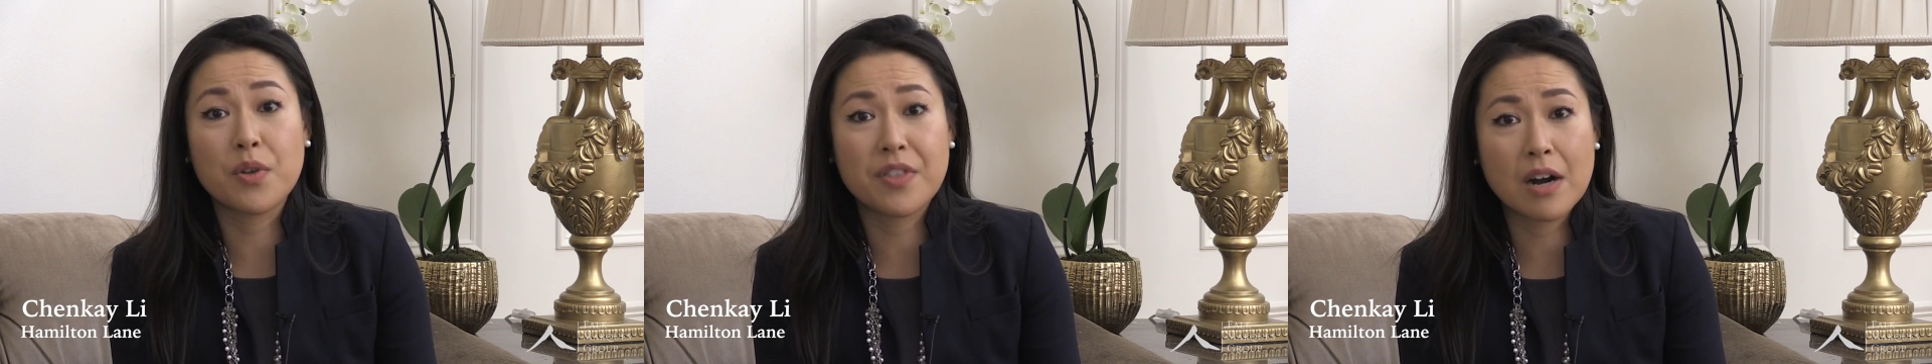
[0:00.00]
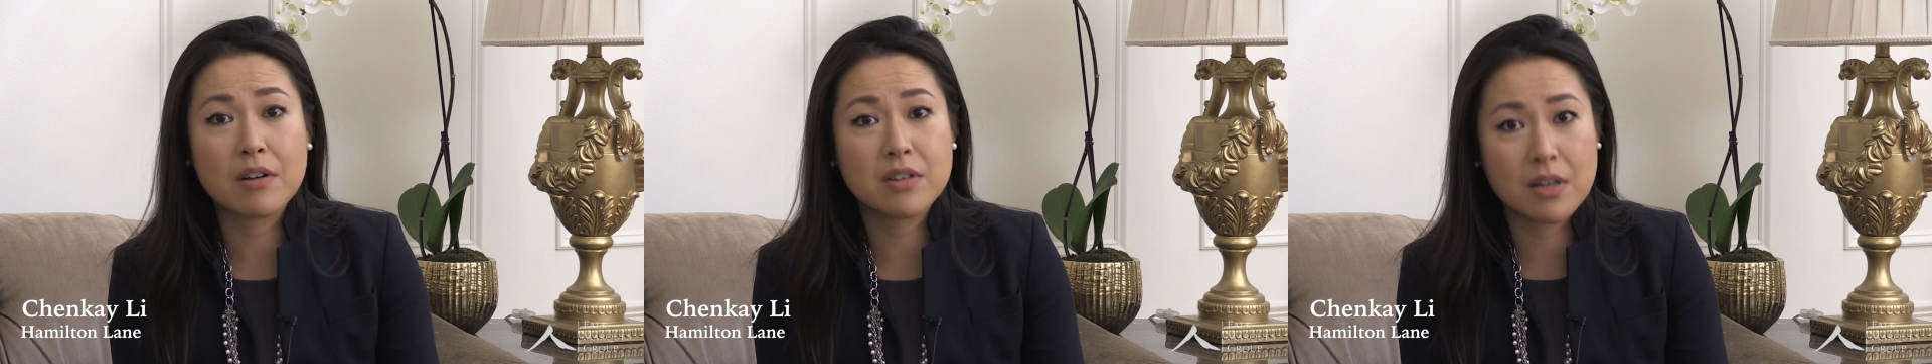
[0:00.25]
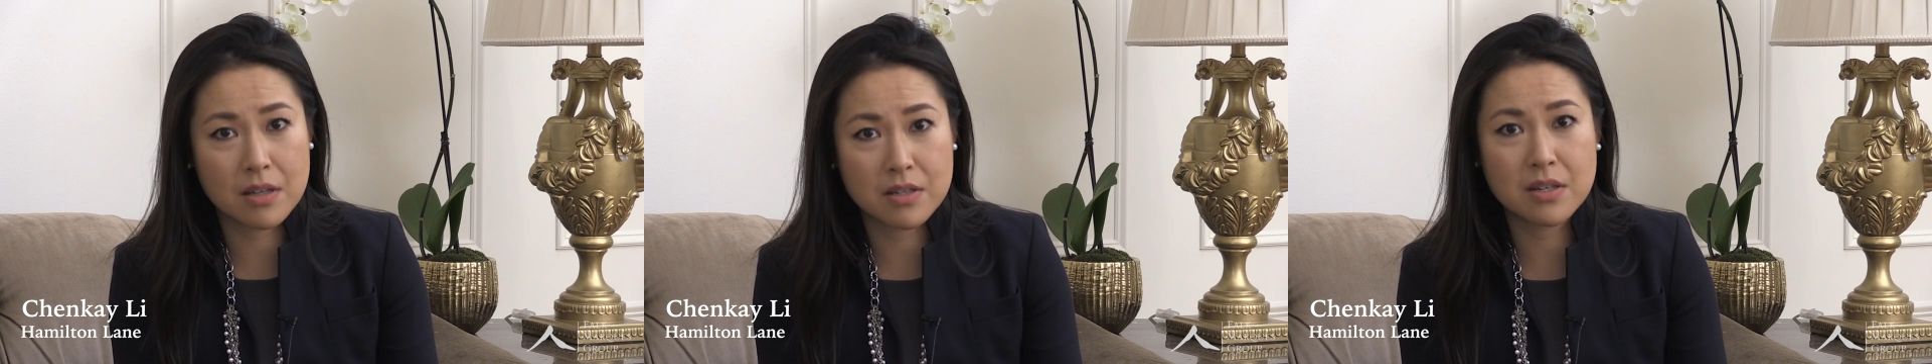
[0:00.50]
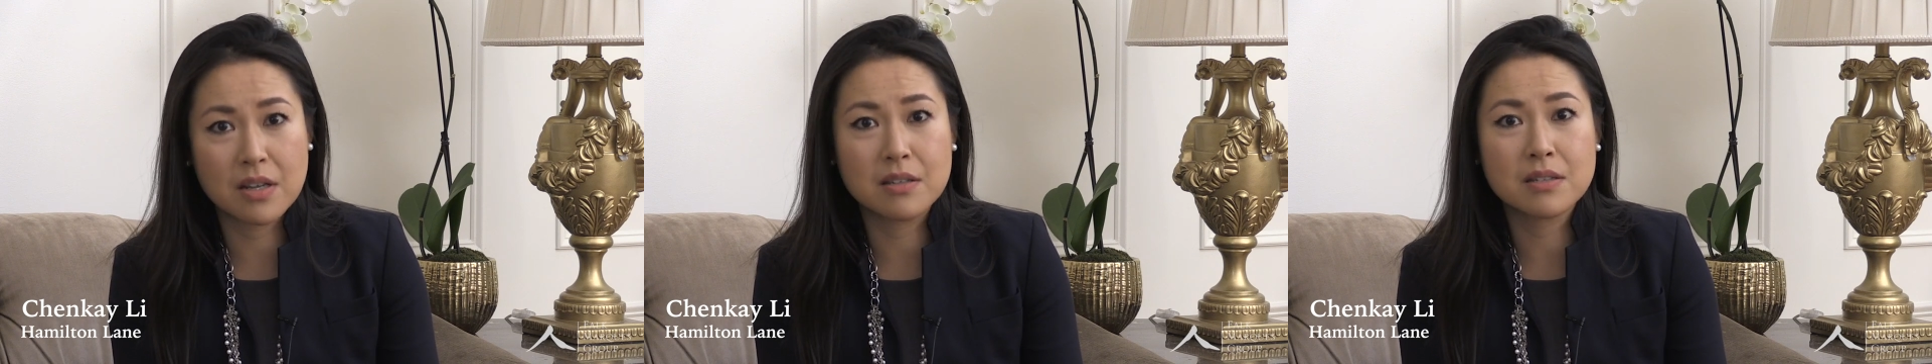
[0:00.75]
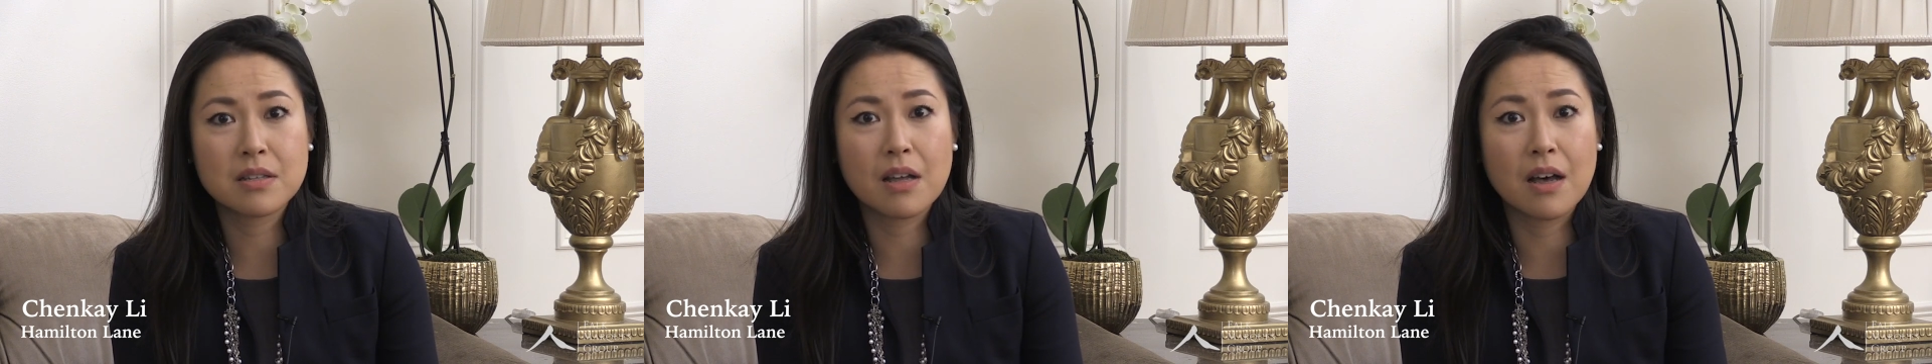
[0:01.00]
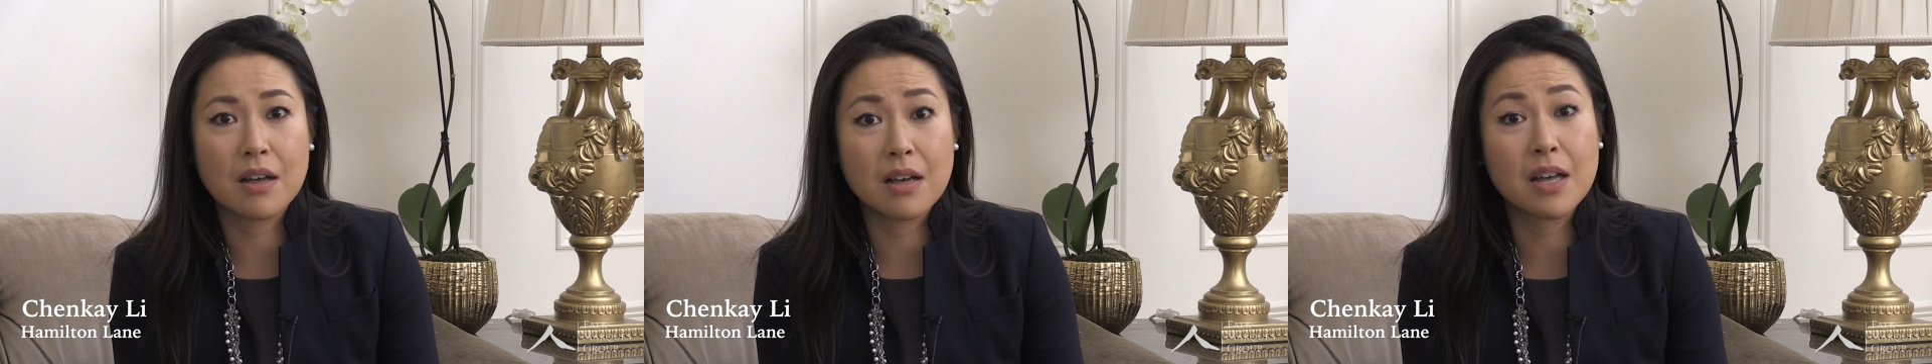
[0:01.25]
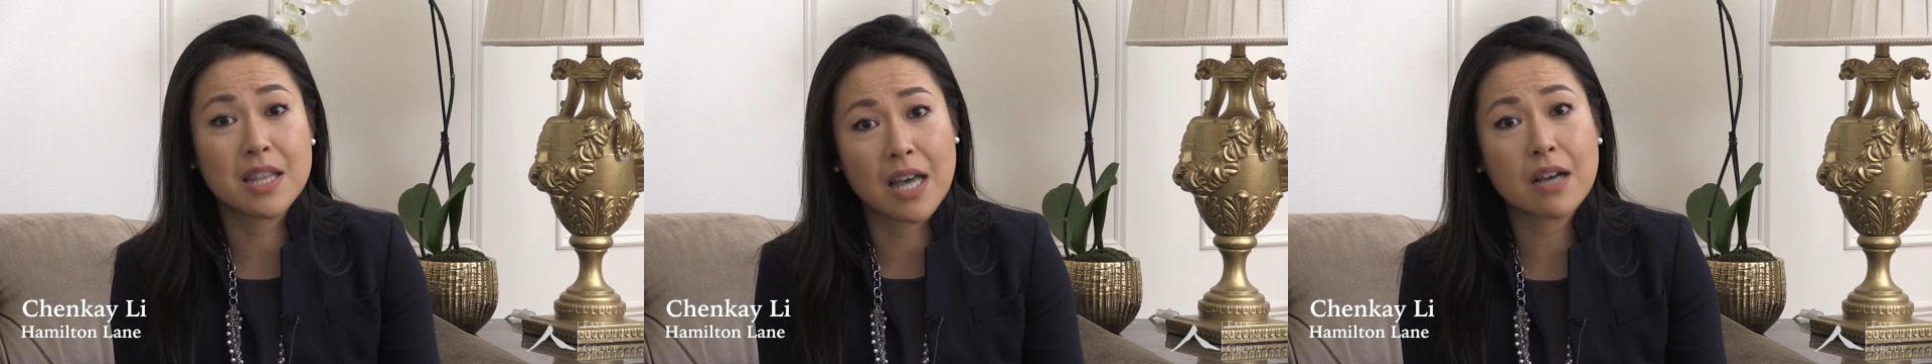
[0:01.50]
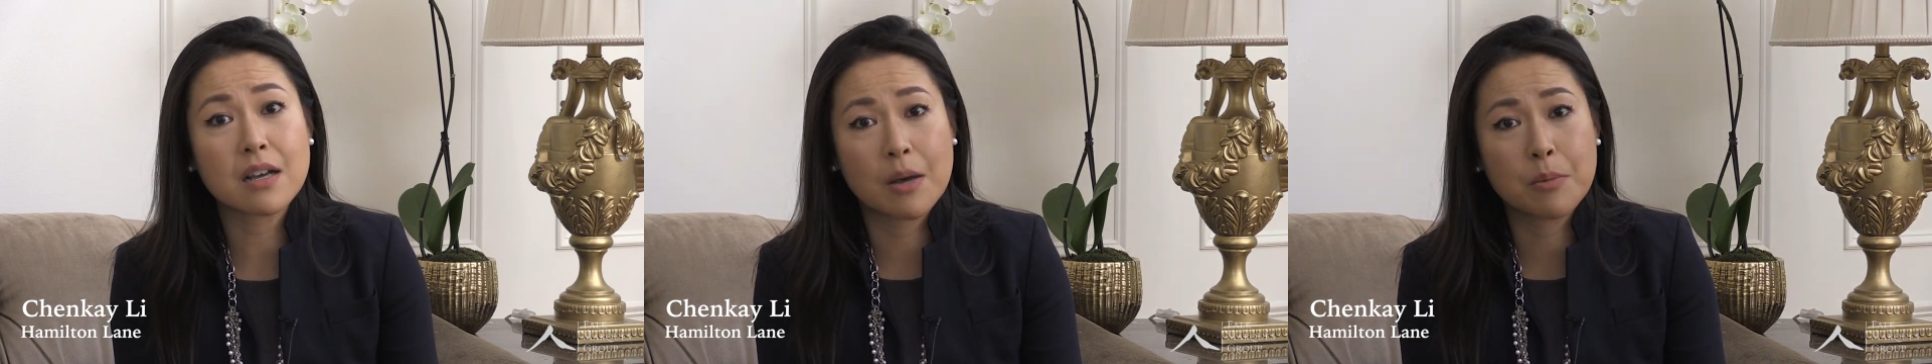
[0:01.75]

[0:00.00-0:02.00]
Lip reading: with our diligence on that